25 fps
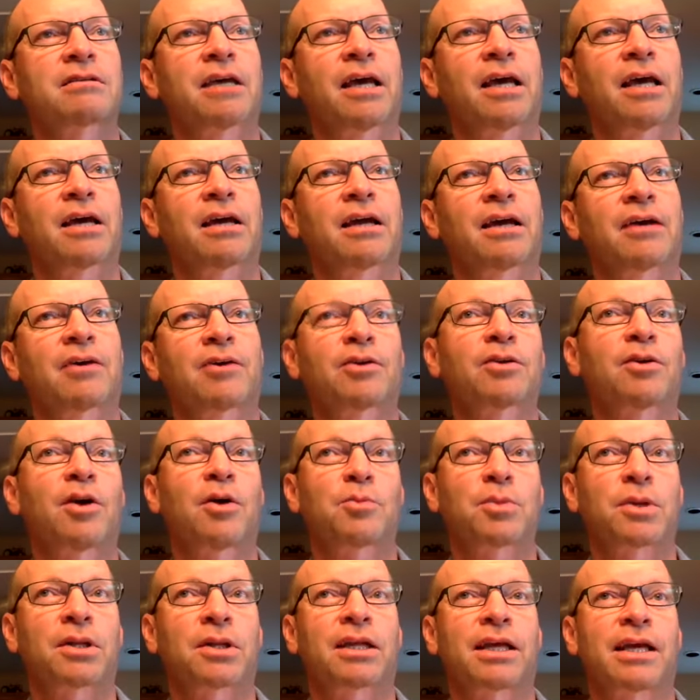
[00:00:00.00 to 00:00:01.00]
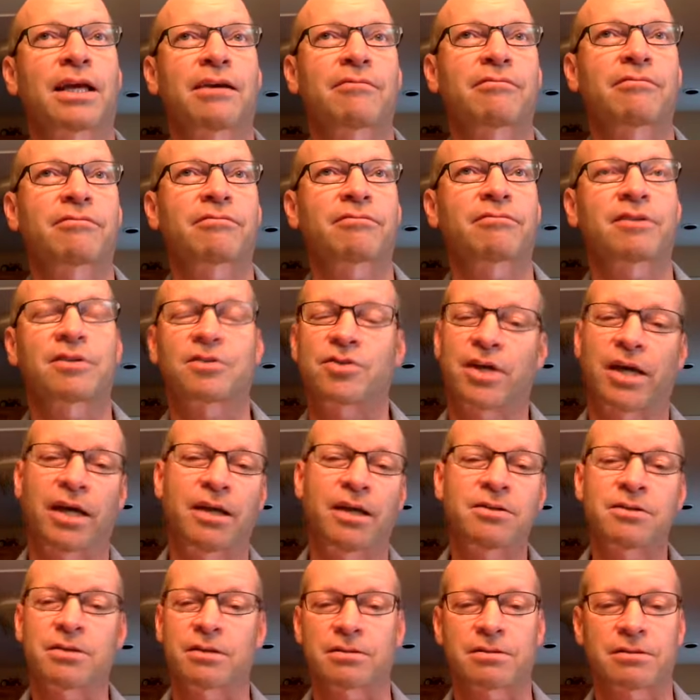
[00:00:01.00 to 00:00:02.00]
and I could not believe the
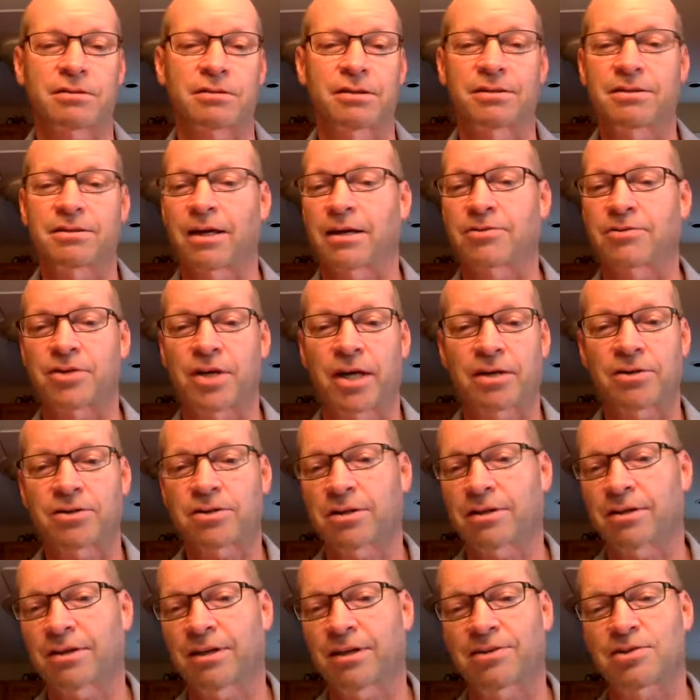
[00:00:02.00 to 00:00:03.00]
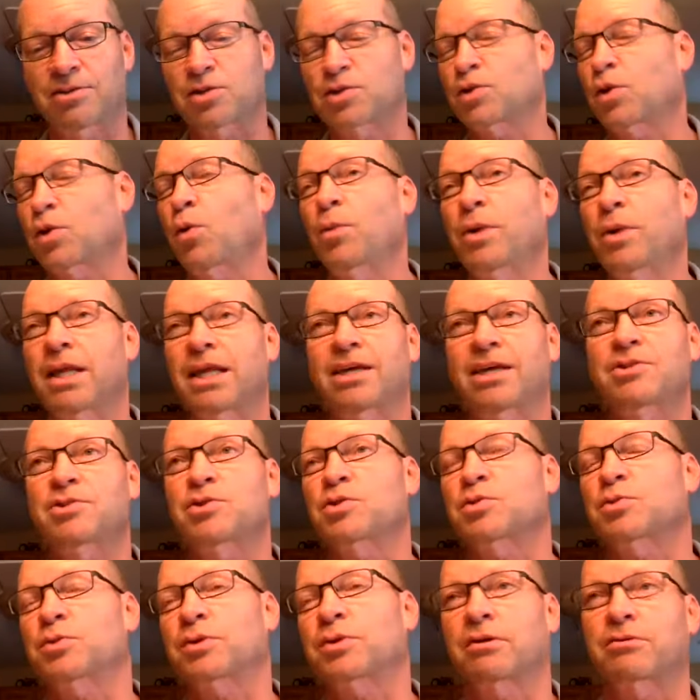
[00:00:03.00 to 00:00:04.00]
changes in digestion and so many
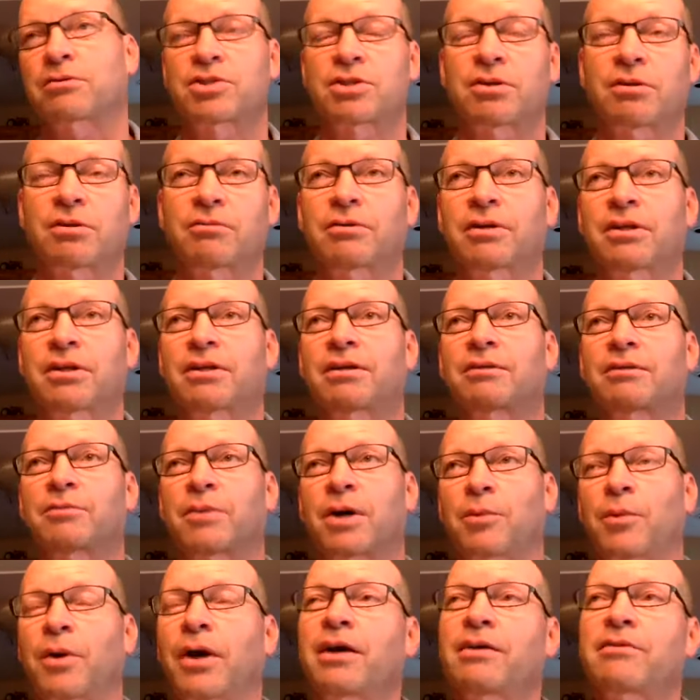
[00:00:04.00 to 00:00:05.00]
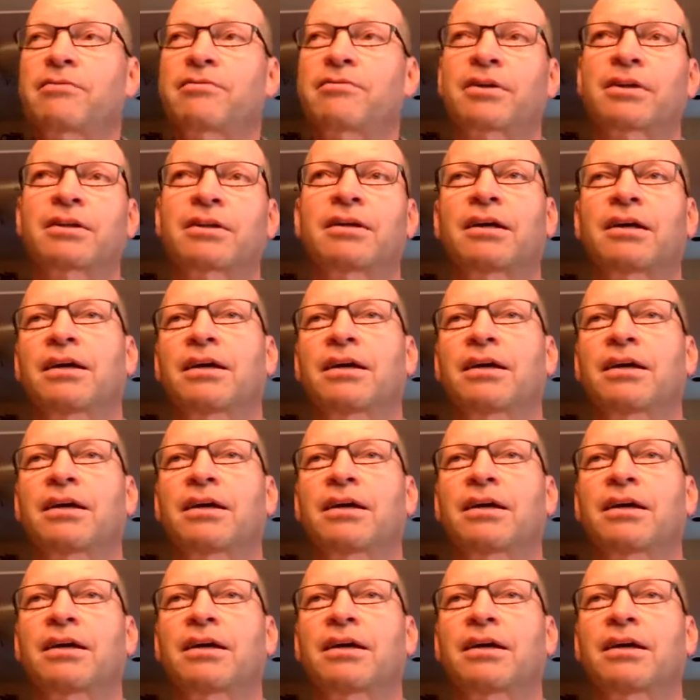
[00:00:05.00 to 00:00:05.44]
issues with our children and my wife and